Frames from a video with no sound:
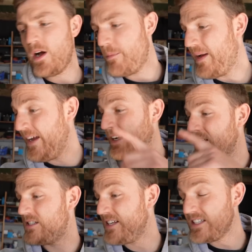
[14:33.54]
I paid
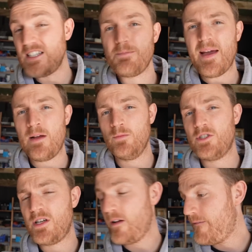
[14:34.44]

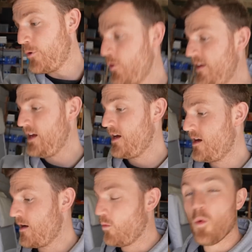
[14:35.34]
£60 for the
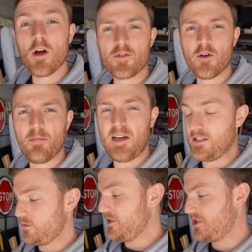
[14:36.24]
worktop
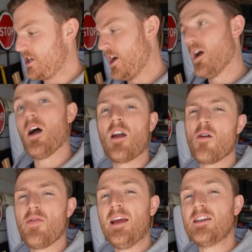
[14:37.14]
piece, which I
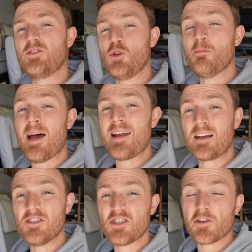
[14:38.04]
don't think is too bad
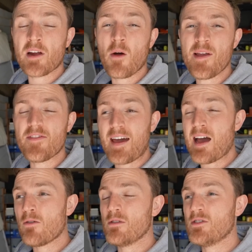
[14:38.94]
considering I went to
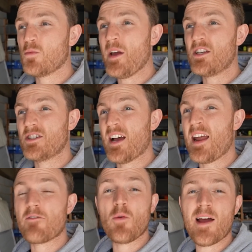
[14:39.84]
Howden's, Wickes and
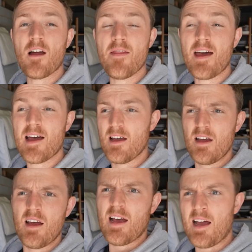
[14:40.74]
everywhere like that,
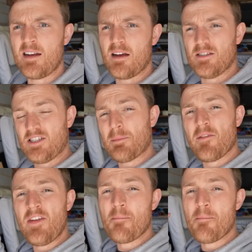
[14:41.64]
and some of the